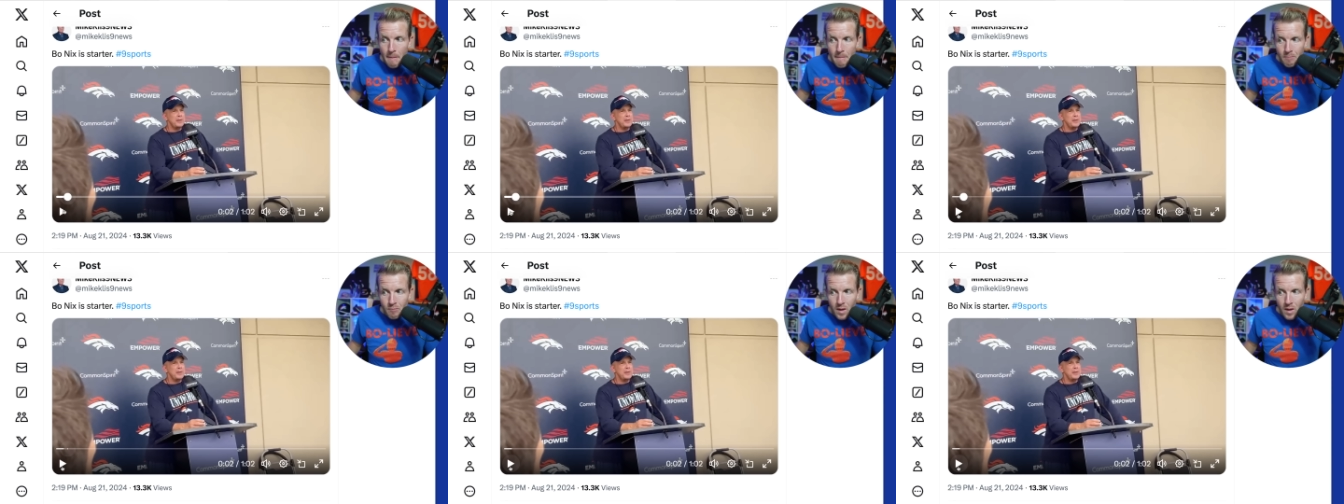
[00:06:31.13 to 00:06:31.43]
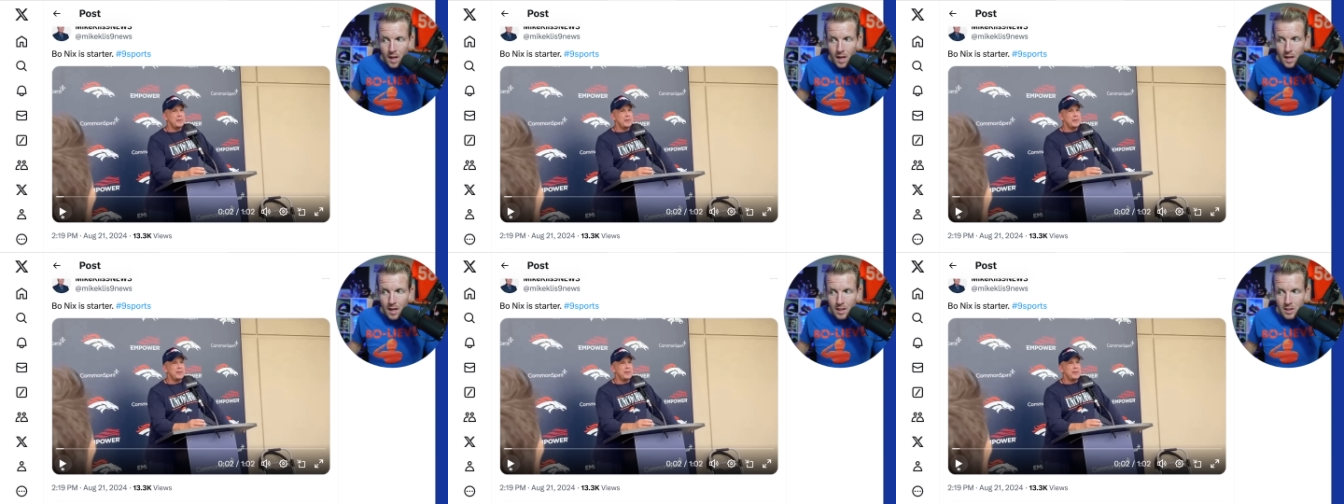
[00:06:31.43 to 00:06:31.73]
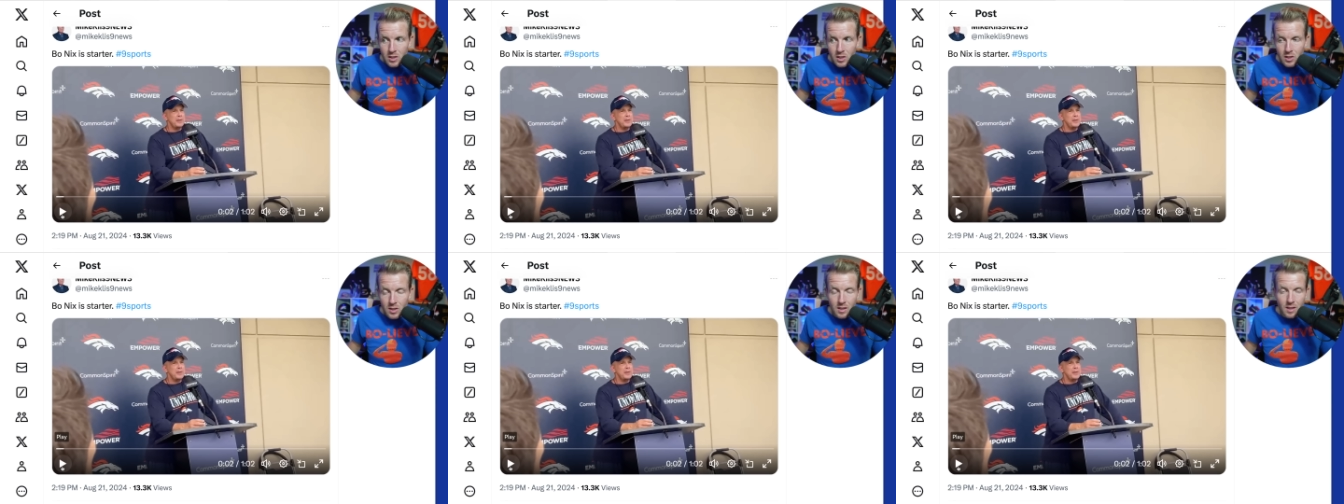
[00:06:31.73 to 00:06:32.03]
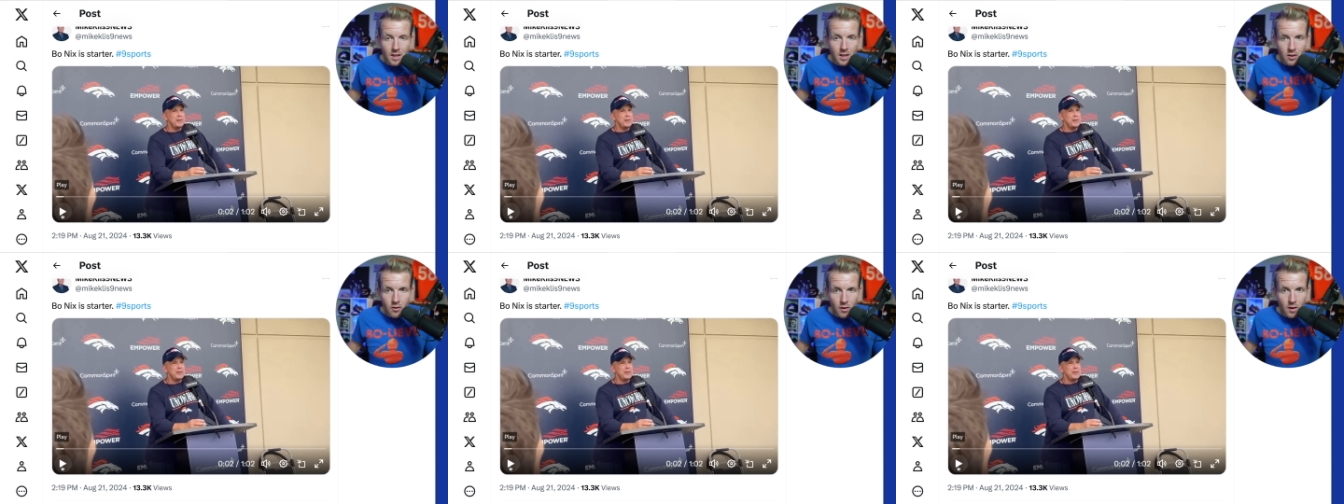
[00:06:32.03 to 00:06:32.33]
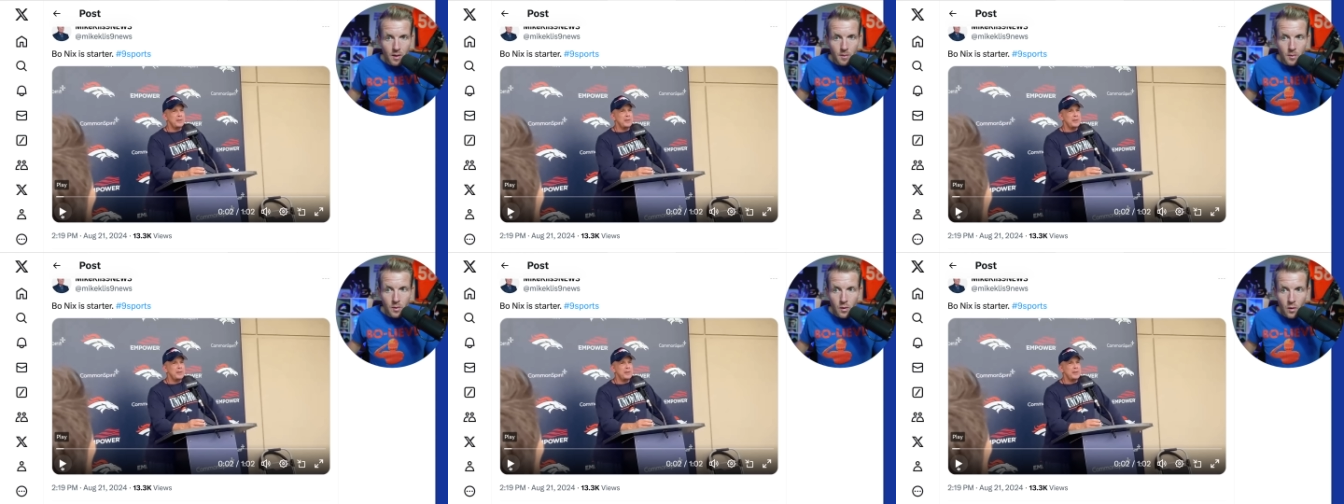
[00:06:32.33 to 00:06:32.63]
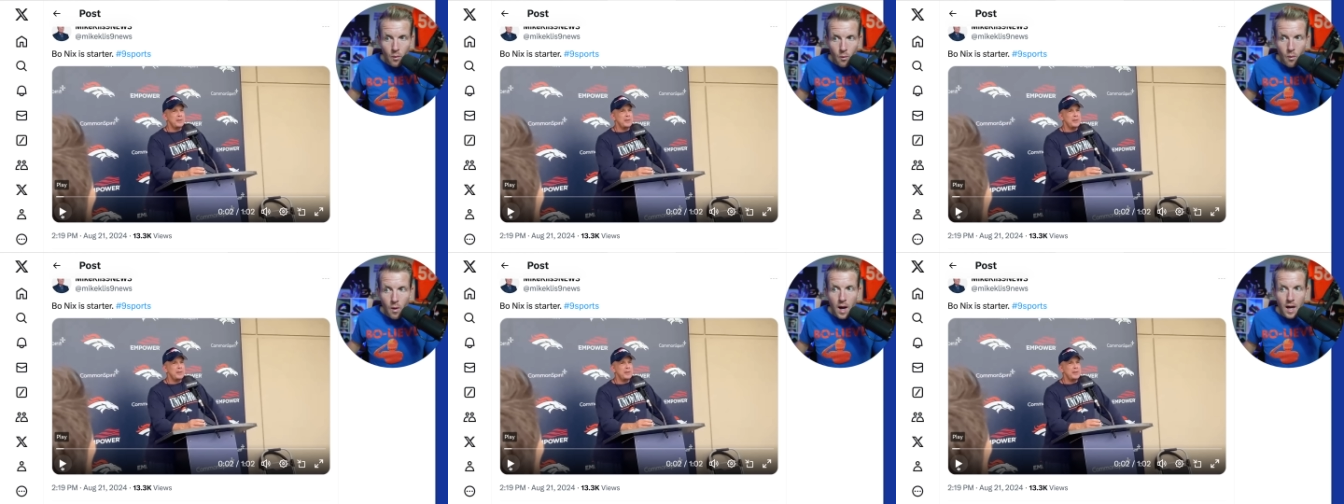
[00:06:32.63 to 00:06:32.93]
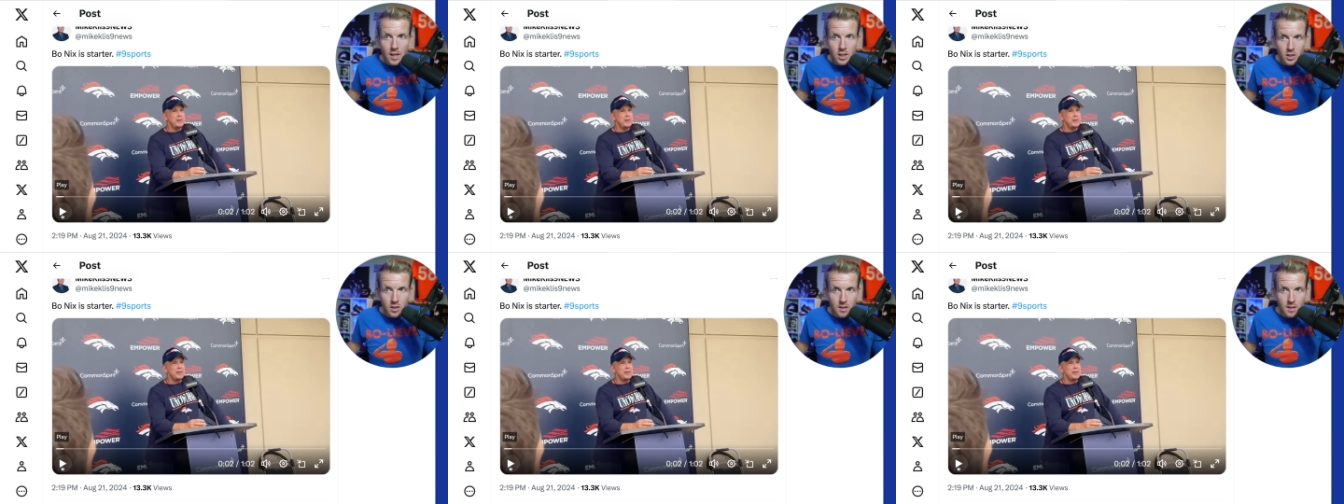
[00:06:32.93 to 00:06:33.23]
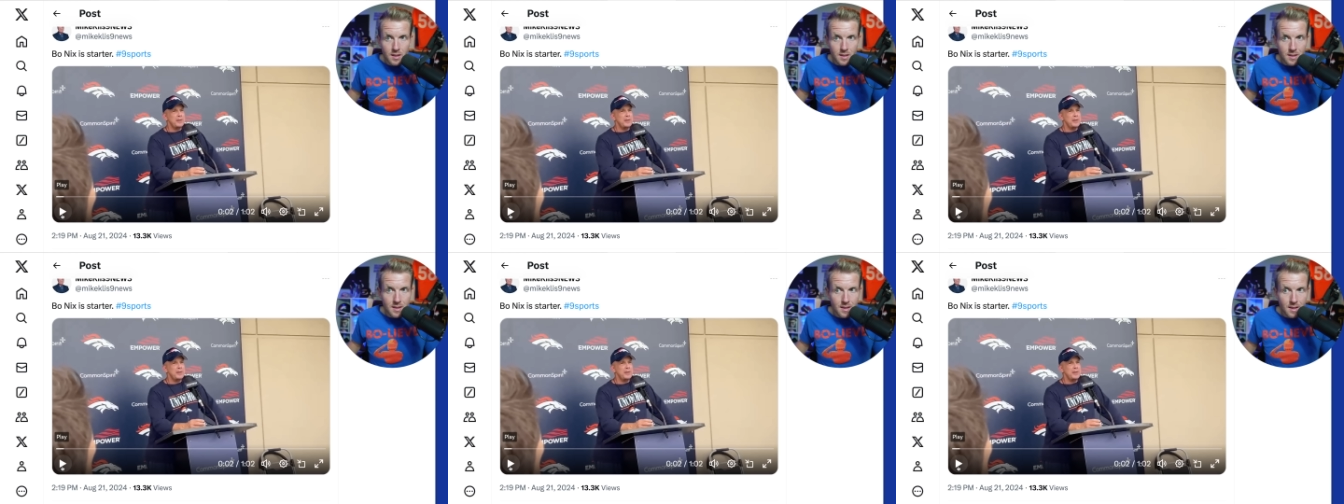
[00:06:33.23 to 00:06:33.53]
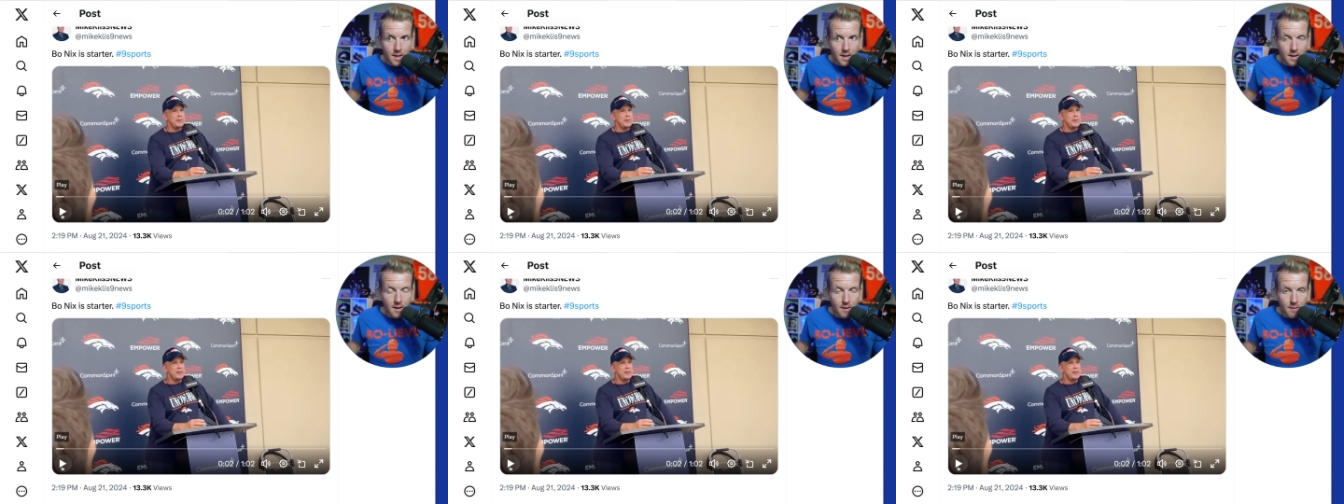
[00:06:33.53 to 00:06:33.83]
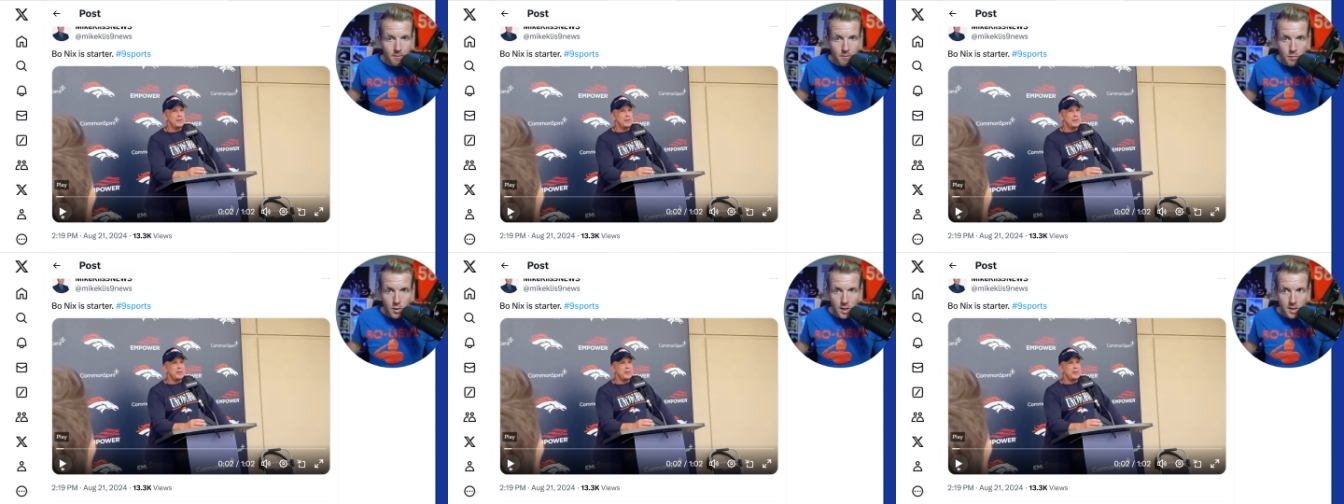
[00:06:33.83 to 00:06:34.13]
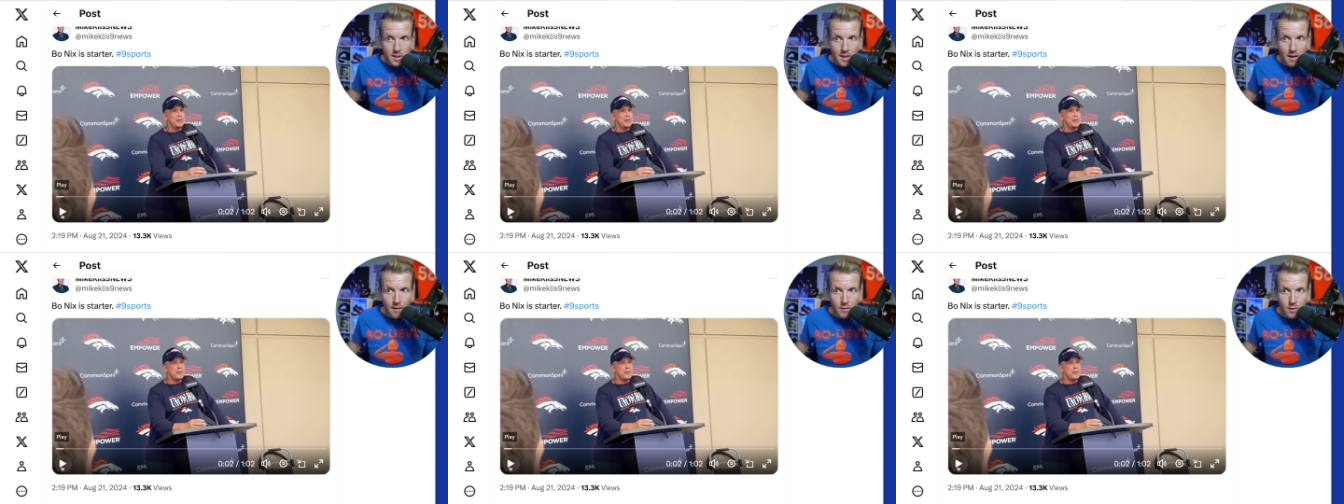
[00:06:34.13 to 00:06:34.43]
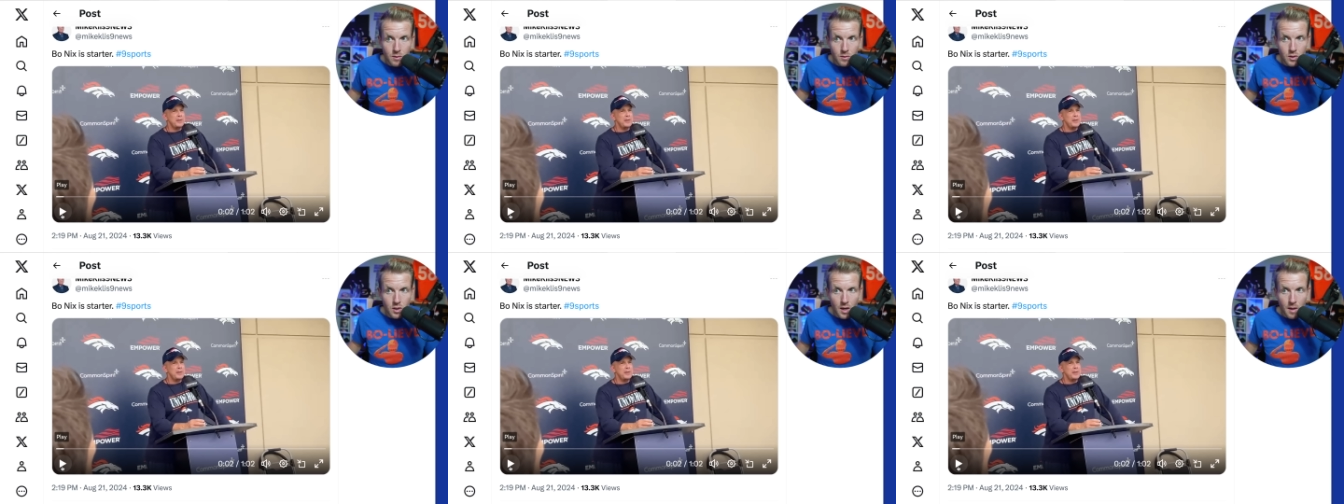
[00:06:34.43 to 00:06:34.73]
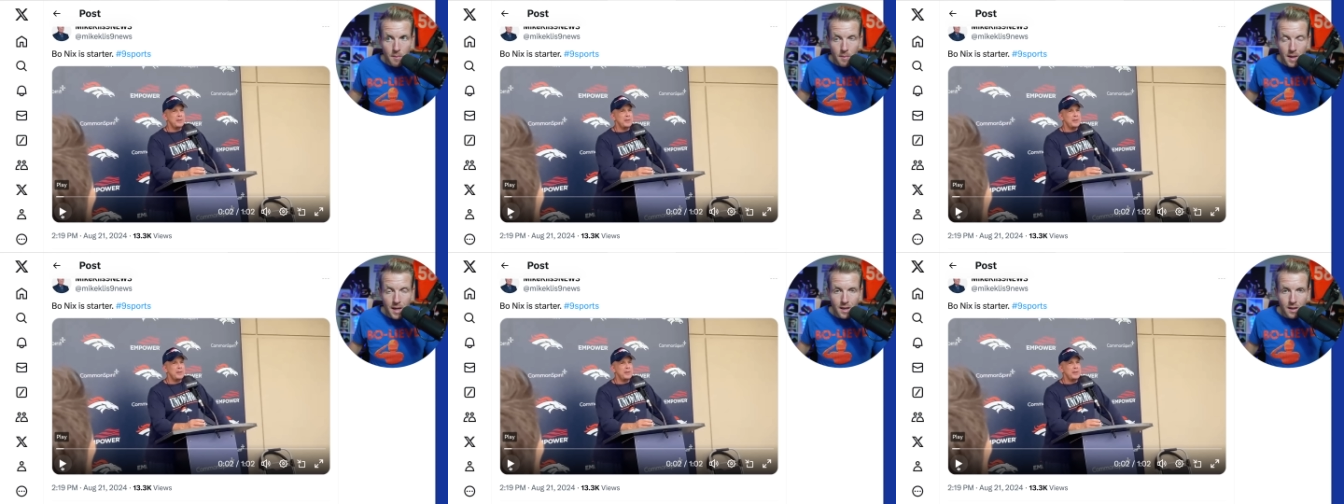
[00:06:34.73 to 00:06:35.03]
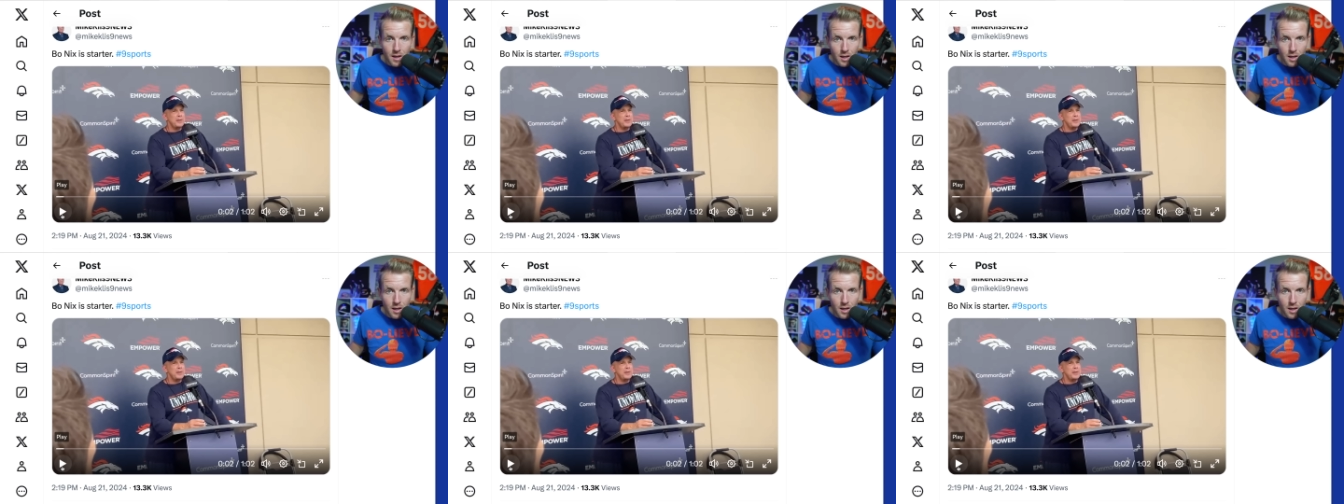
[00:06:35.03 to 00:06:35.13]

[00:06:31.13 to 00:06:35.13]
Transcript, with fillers: And it's just incredible to watch this um, press conference with Sean Payton.